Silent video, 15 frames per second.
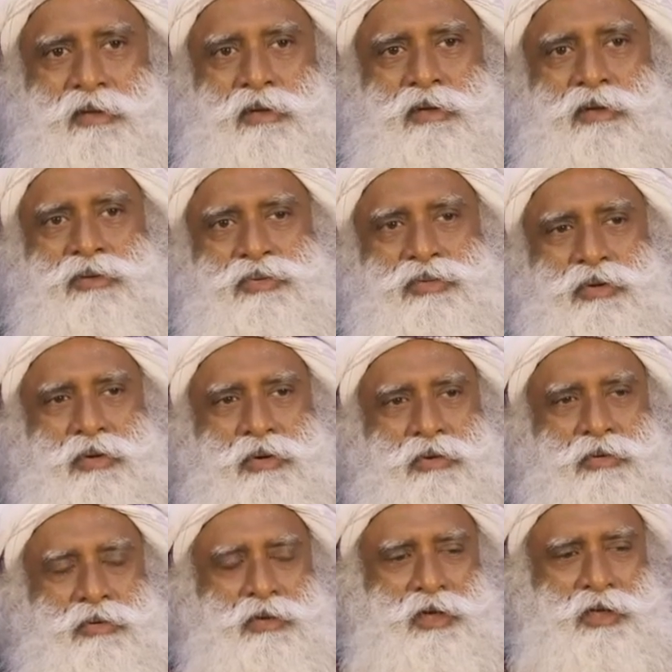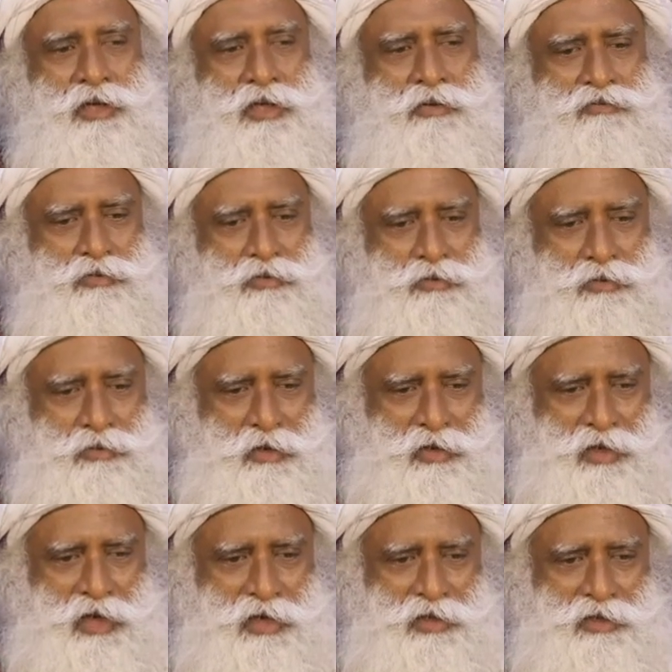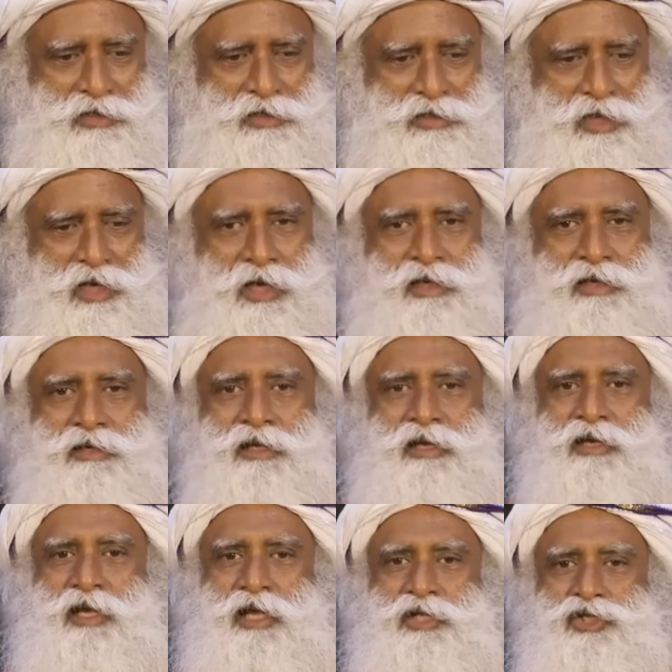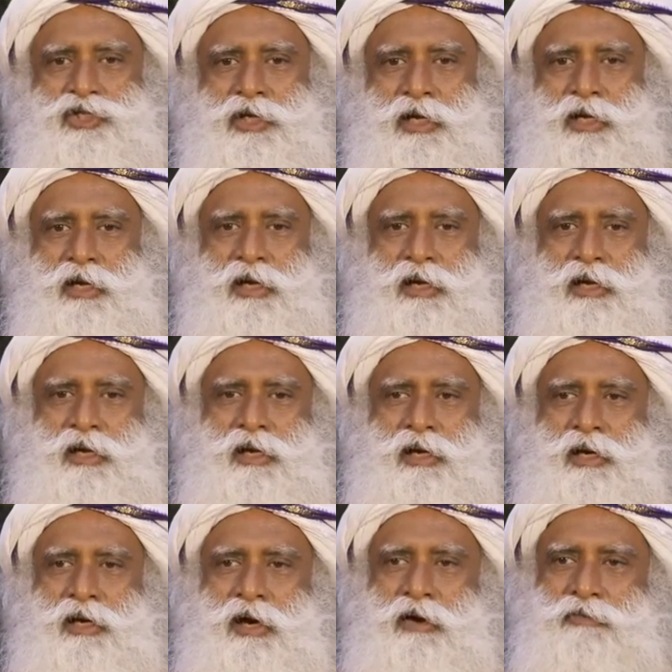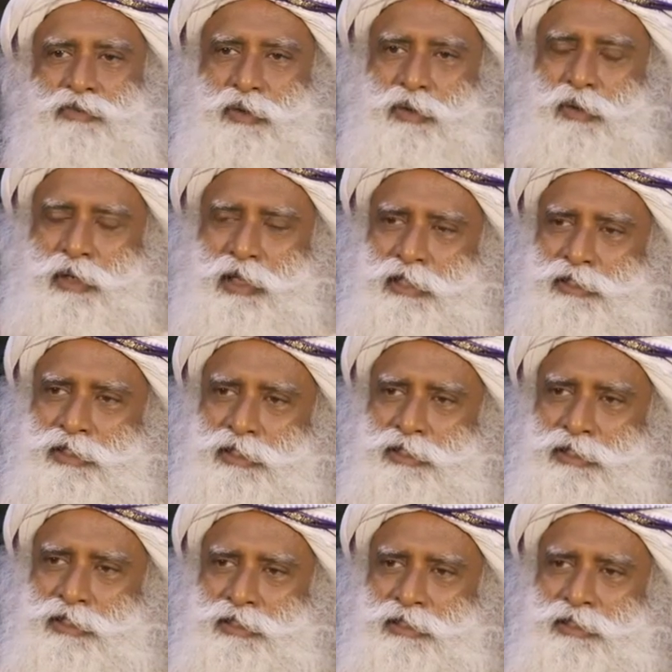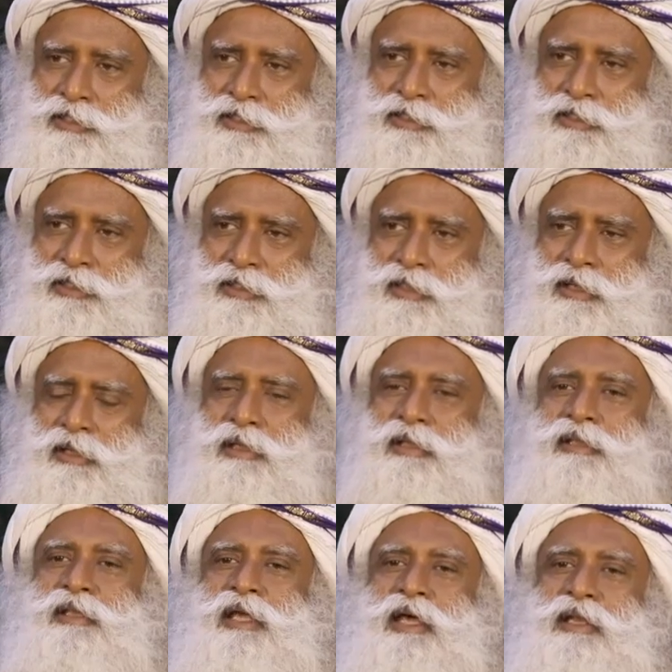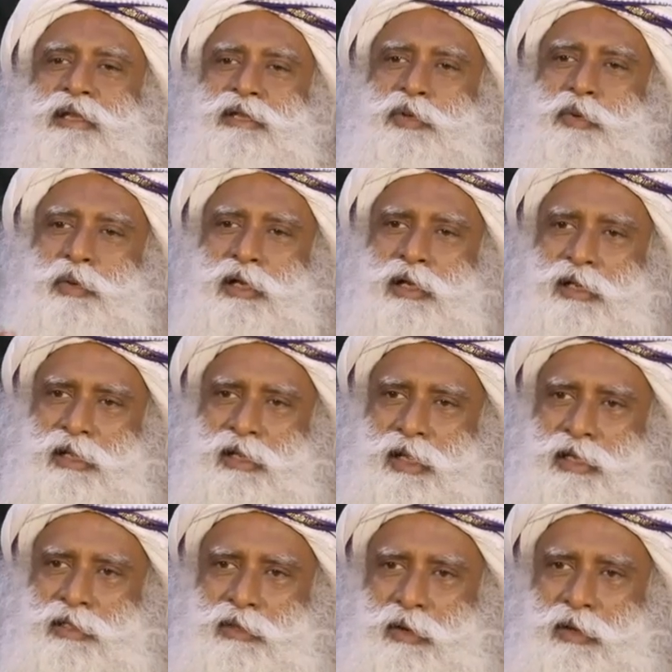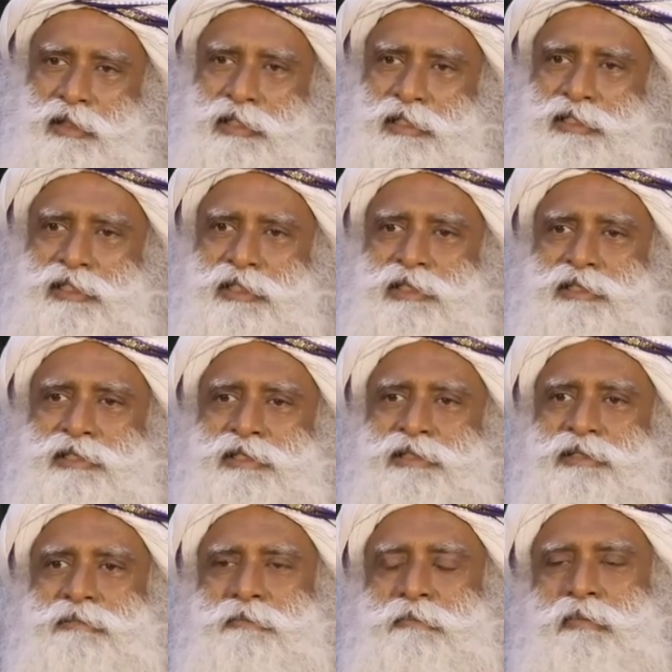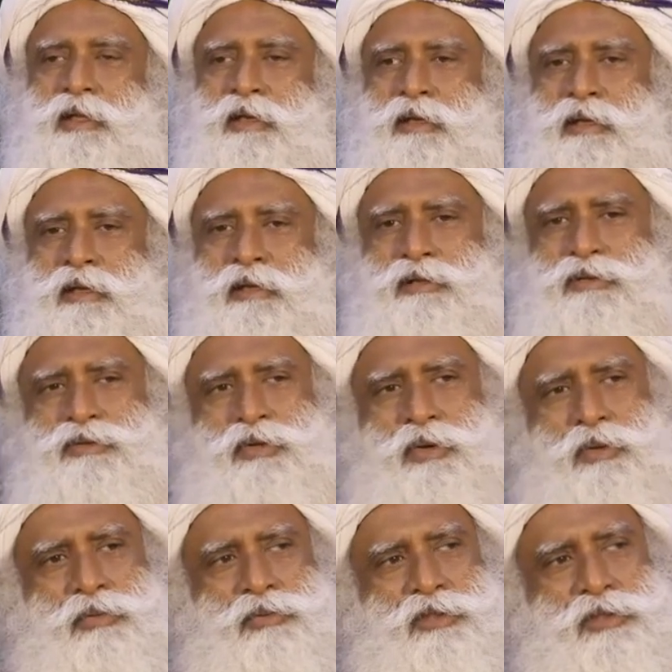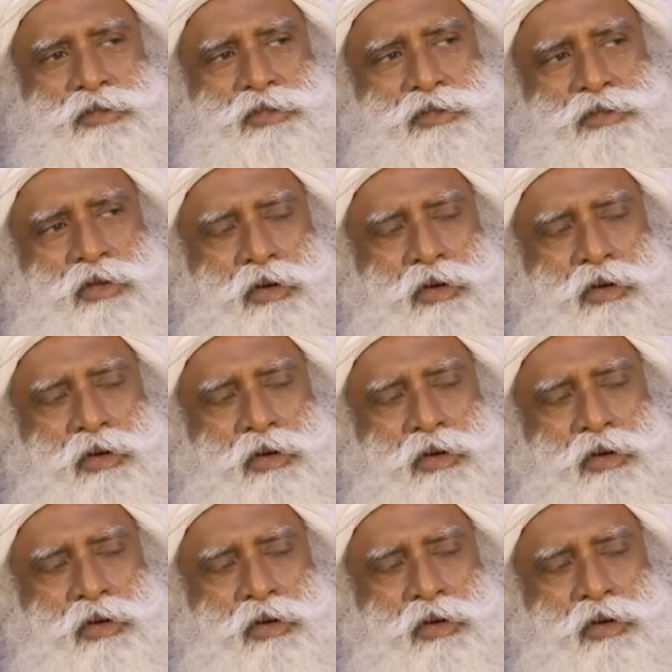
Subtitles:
So, if you do not understand the nature of your own existence, then you will create all these things. So, this is not